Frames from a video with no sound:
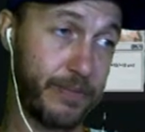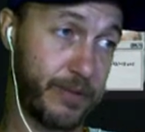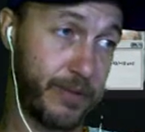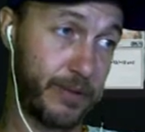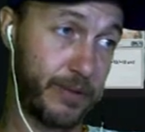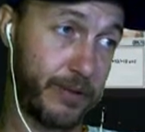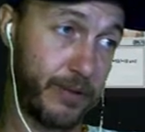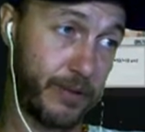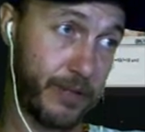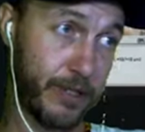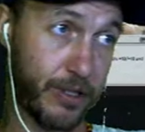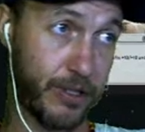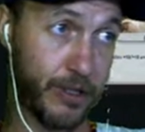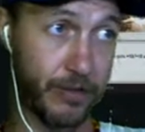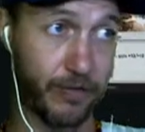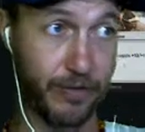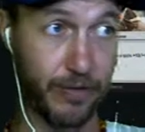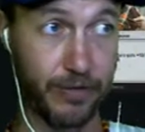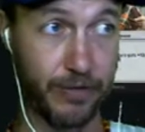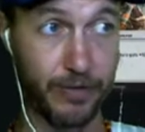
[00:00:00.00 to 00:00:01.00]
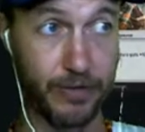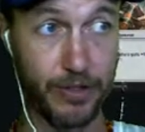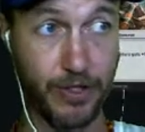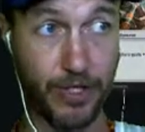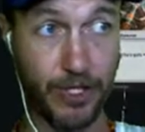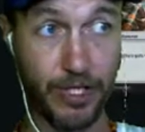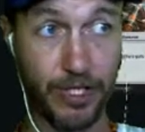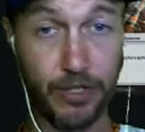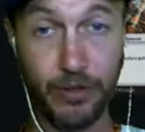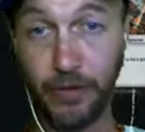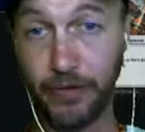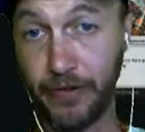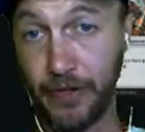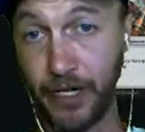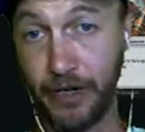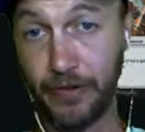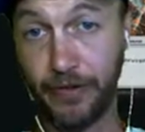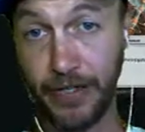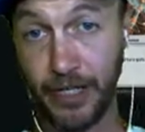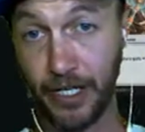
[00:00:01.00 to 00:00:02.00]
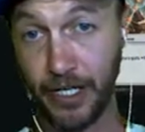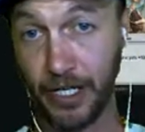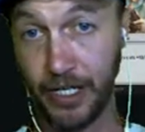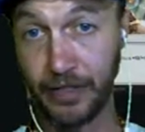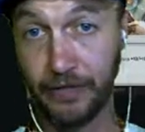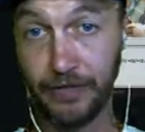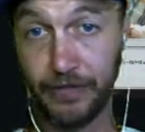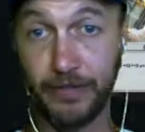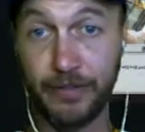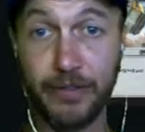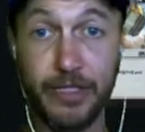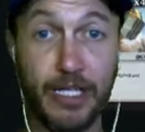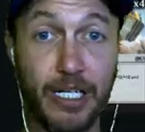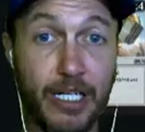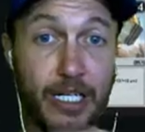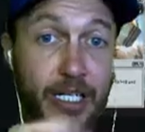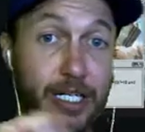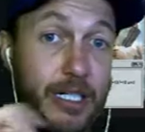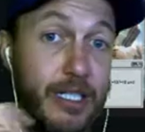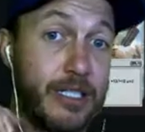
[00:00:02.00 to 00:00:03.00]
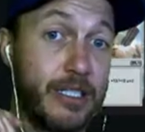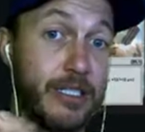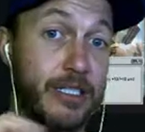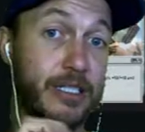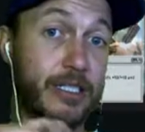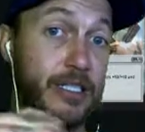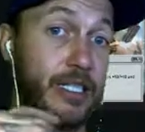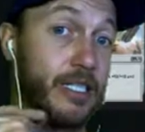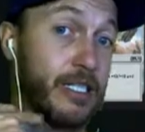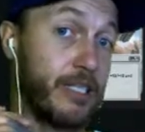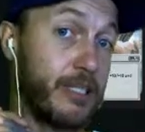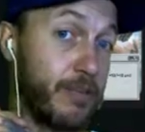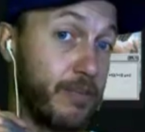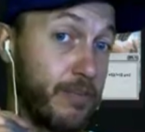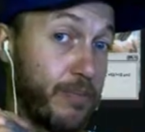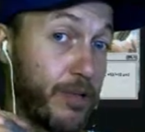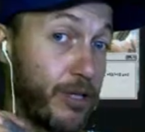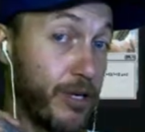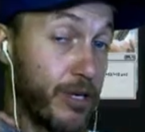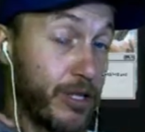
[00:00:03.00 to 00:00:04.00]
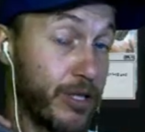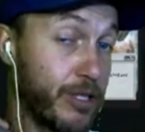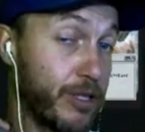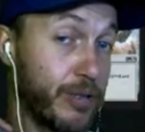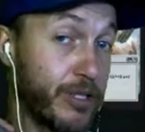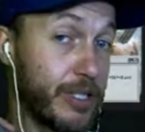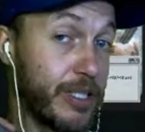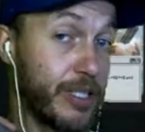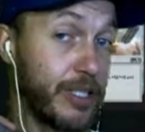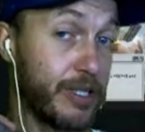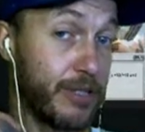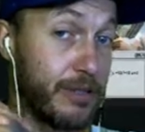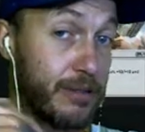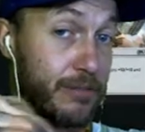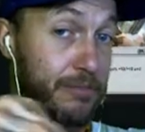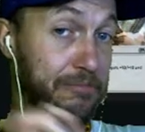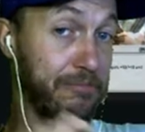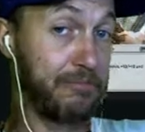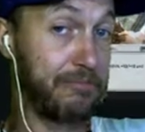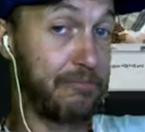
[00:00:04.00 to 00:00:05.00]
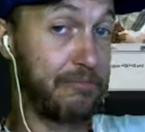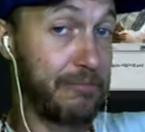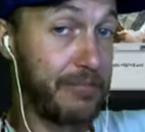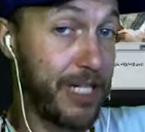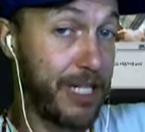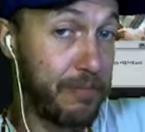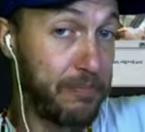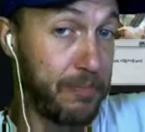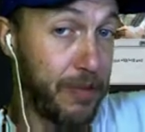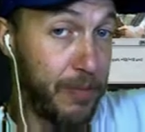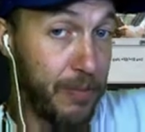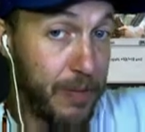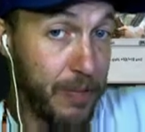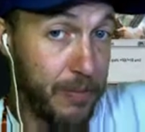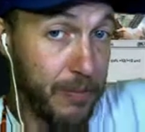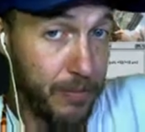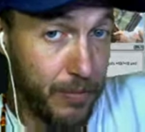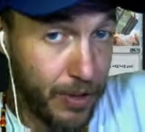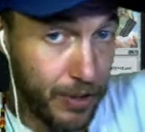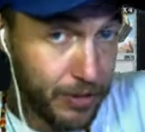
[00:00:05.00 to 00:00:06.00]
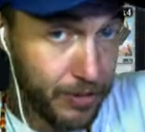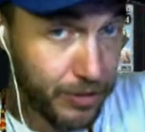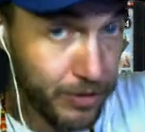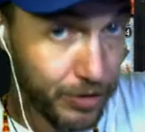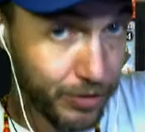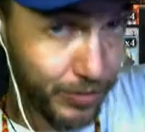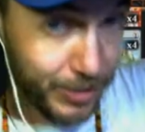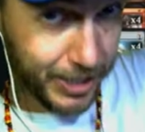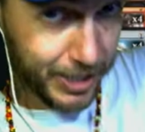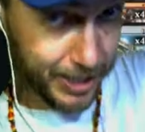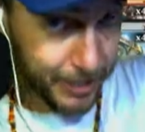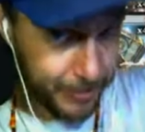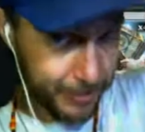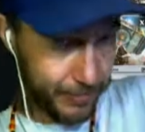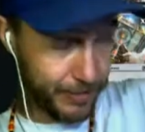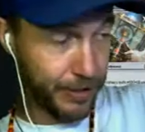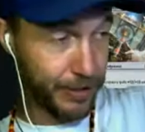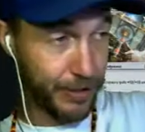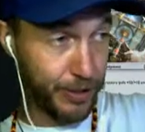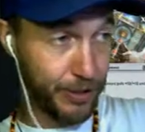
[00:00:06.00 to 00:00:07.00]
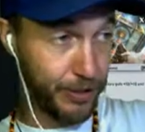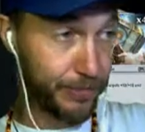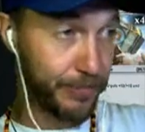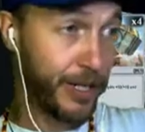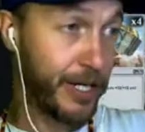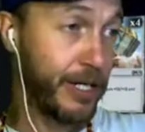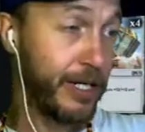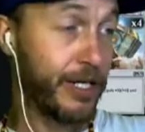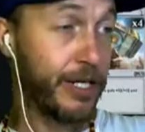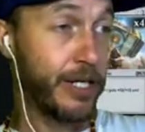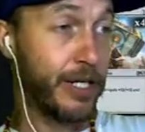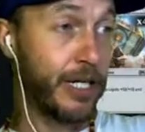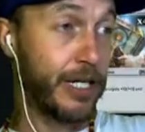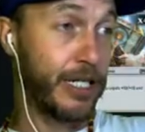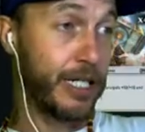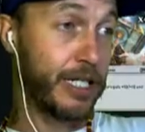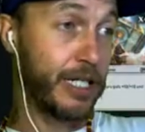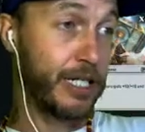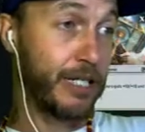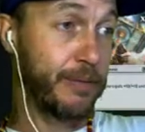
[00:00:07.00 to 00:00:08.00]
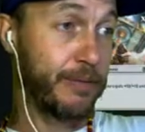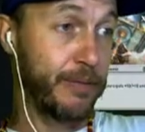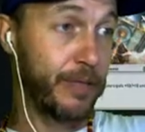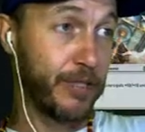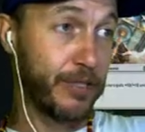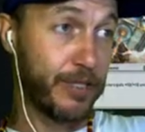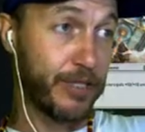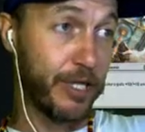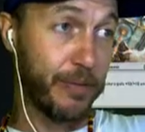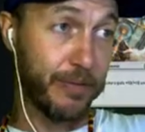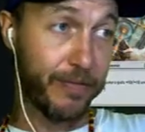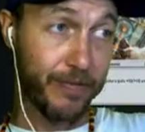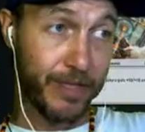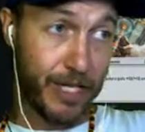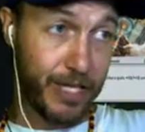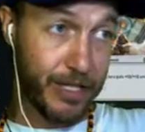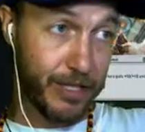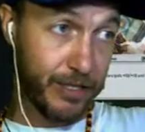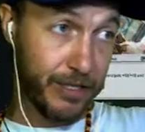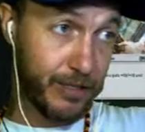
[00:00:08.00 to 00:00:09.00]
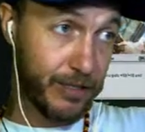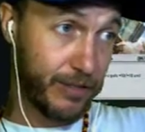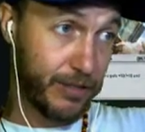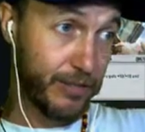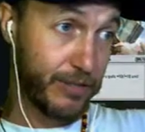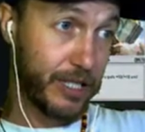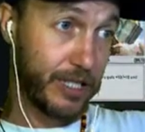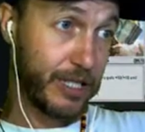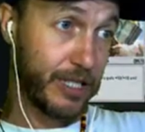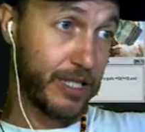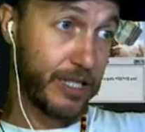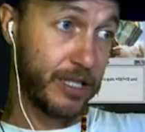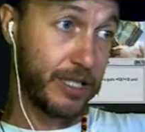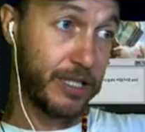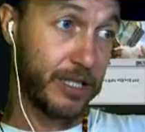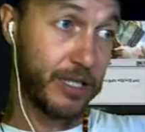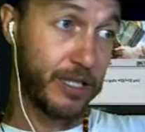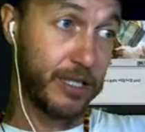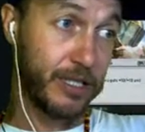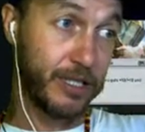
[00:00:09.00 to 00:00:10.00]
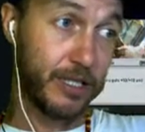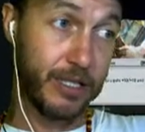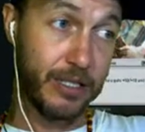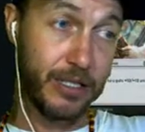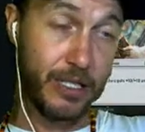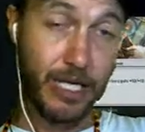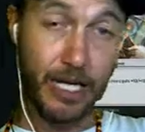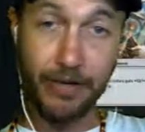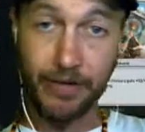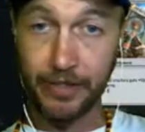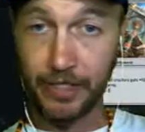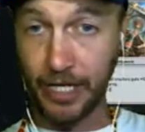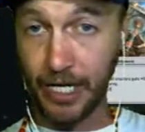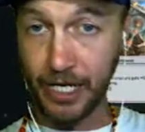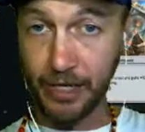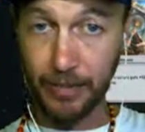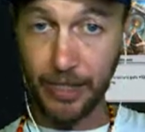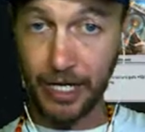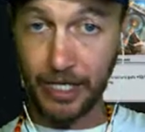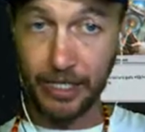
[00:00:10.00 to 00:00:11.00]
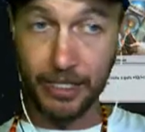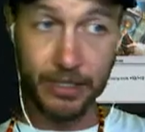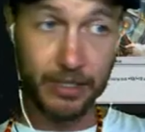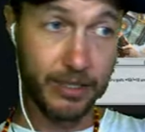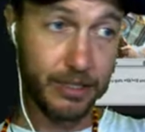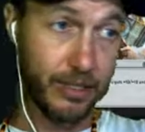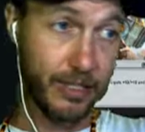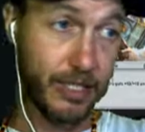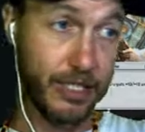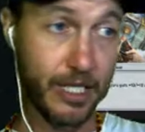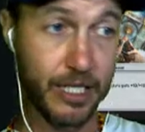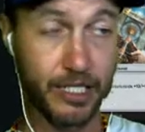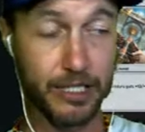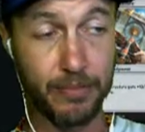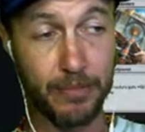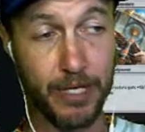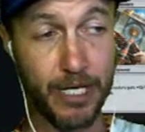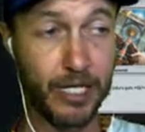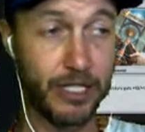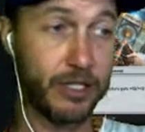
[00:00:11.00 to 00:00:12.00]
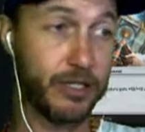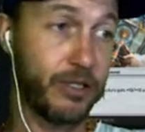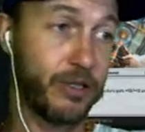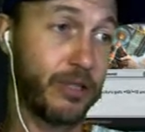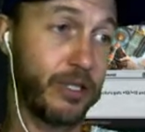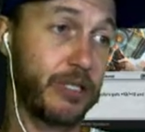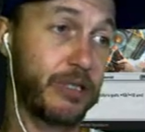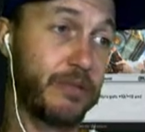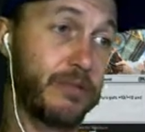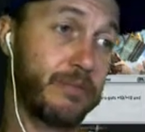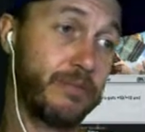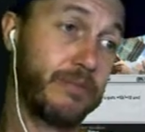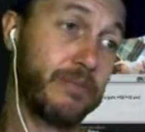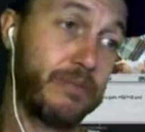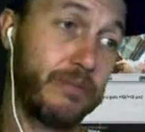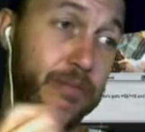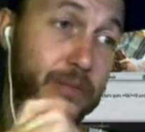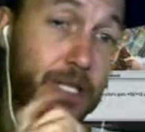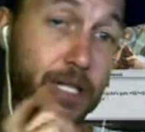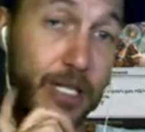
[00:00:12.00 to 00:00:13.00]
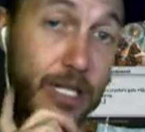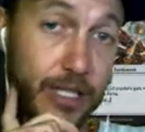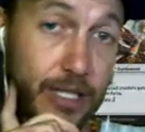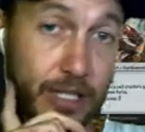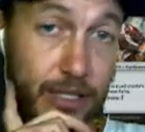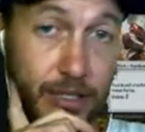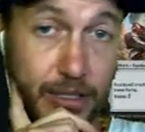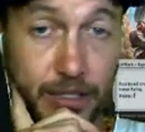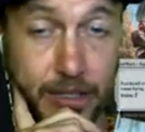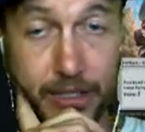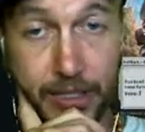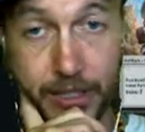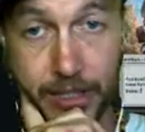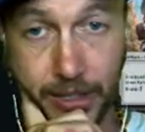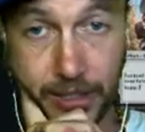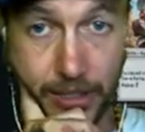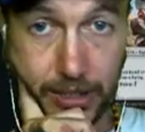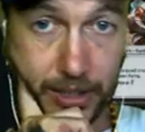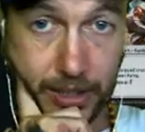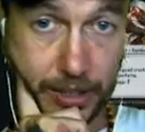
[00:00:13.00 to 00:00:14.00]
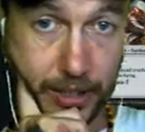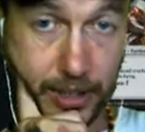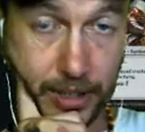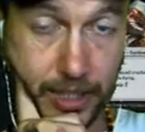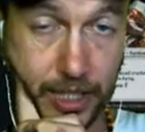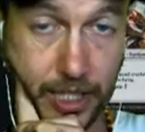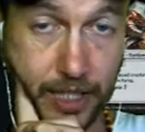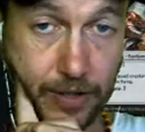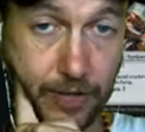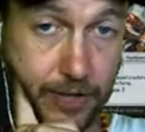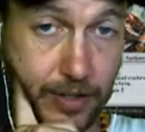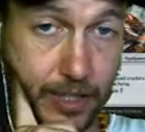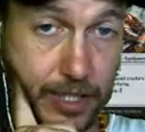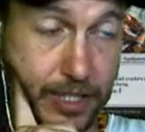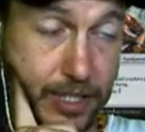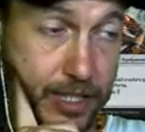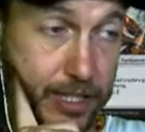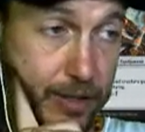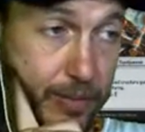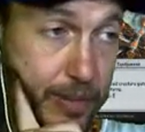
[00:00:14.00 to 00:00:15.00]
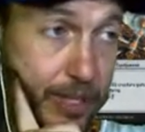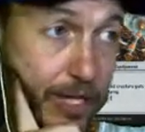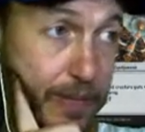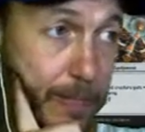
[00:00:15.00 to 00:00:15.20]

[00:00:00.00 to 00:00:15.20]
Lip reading: So if we turn it into a 5-5 and block with it, they probably won't swing, you know. On top of that, we can have it animated, attach a mask to it, and sacrifice it that way.